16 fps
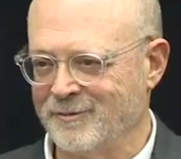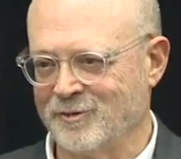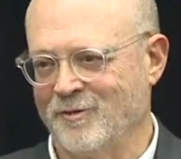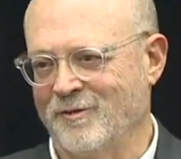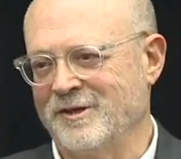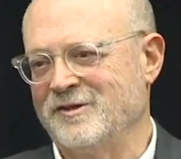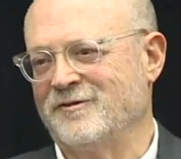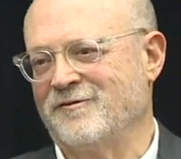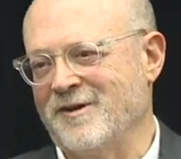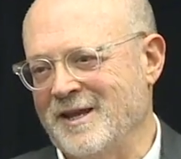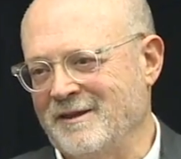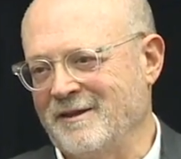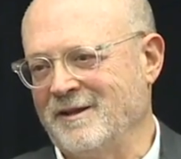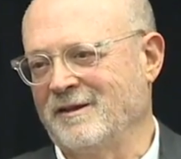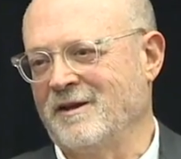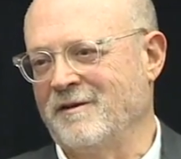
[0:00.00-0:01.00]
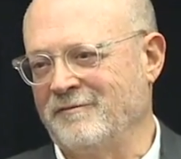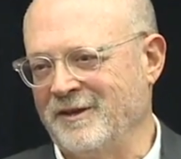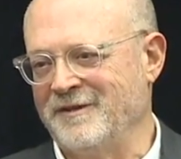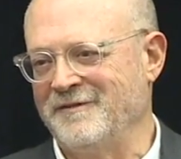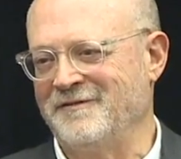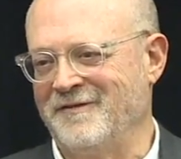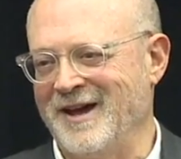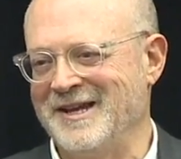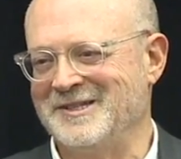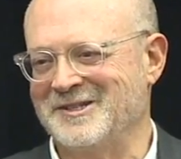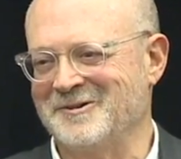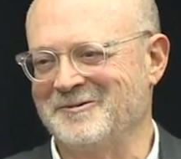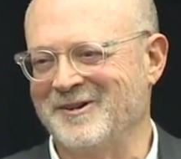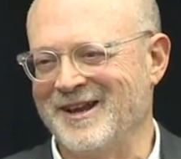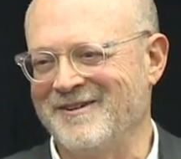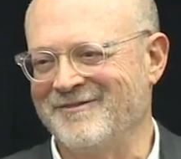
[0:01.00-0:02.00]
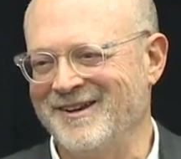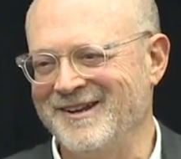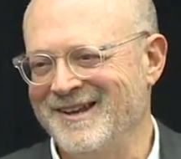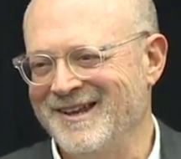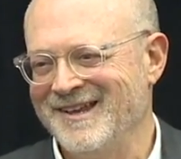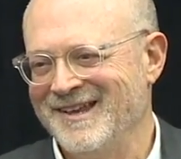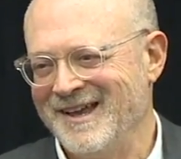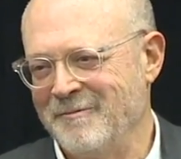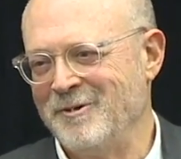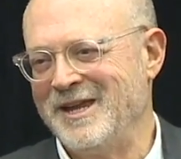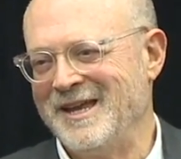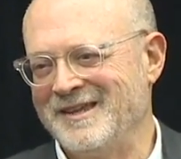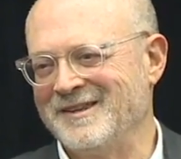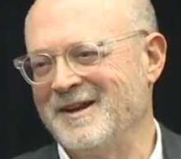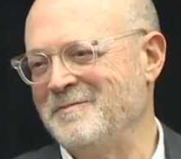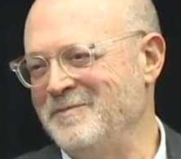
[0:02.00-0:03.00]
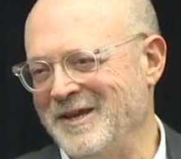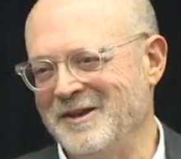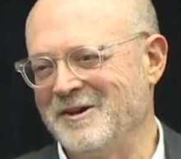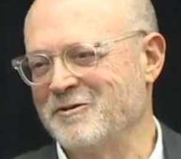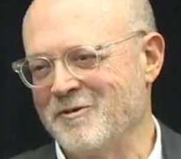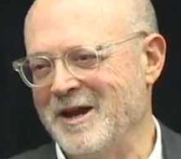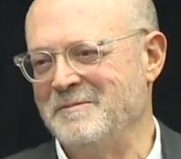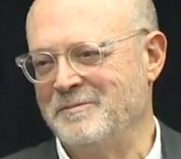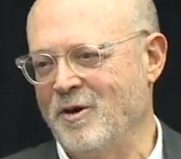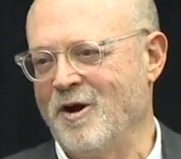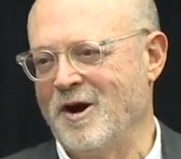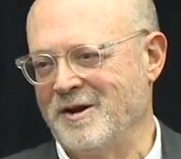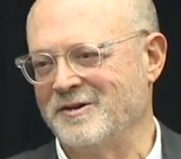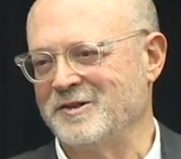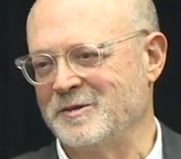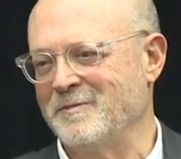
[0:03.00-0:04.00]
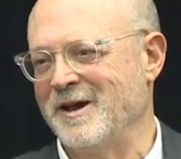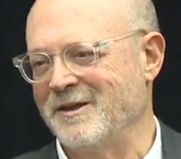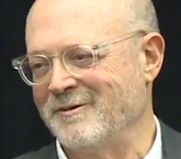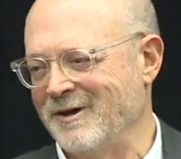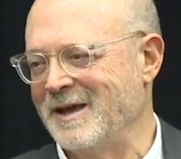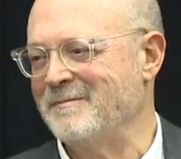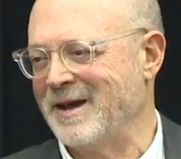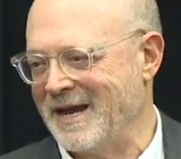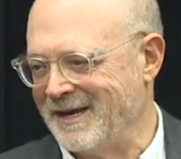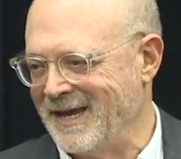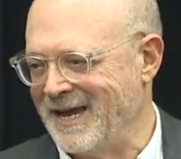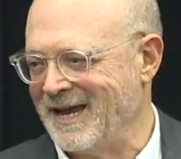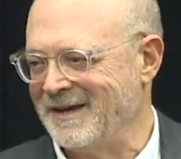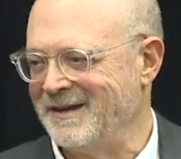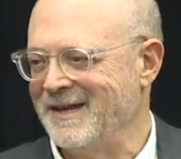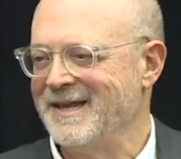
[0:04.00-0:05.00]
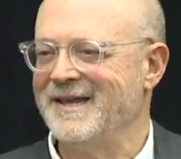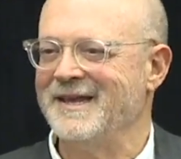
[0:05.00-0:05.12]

all these friendly, lovely fights or whatever. And, and we ended up being great partners, by the way, I might add,